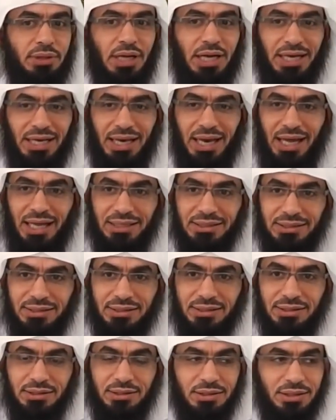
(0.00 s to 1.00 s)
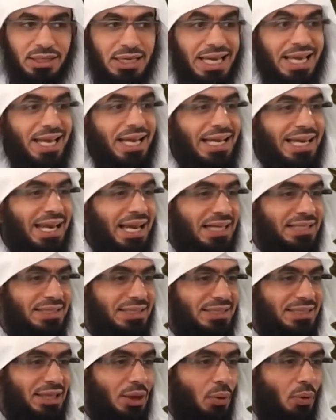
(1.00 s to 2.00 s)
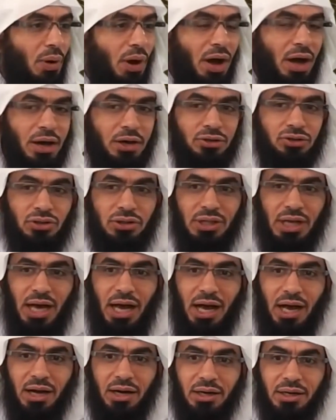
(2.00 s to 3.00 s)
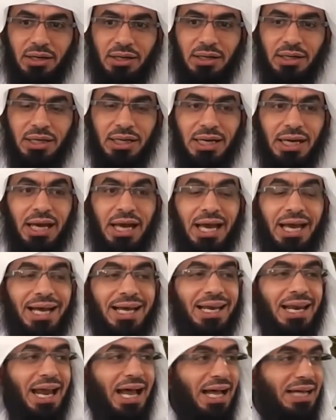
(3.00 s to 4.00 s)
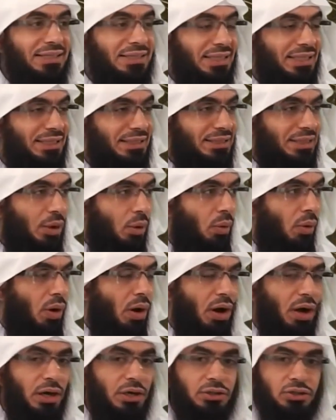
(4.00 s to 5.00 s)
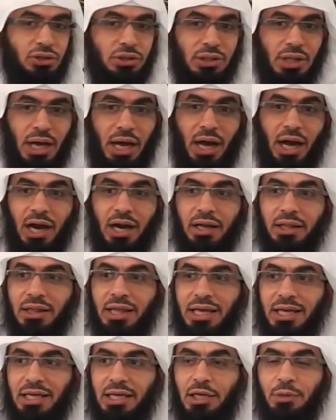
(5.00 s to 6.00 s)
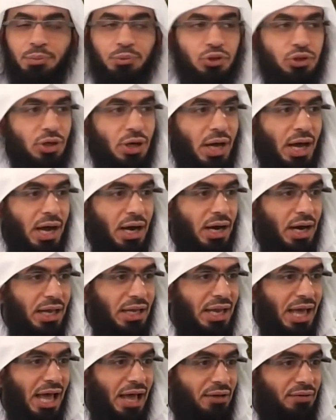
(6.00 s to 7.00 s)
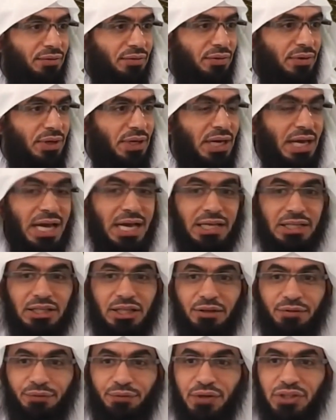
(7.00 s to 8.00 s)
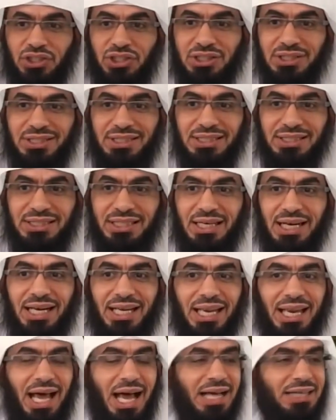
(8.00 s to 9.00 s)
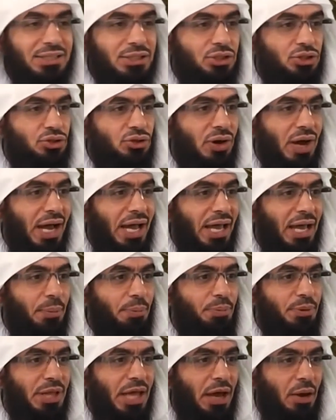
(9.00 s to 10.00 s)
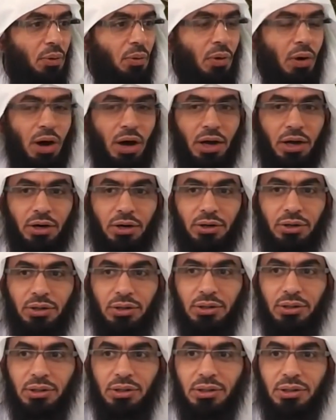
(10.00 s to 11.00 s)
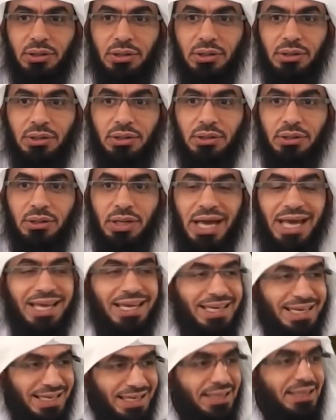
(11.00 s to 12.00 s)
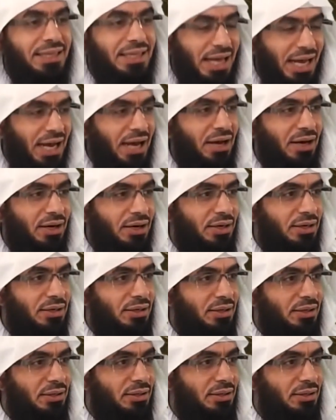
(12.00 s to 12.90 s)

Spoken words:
Ikhlaas. Ikhlaas is the water to the heart. Ikhlaas is the water to the heart that keeps your heart alive. Deficiencies in Ikhlaas dry up that water and kill the heart.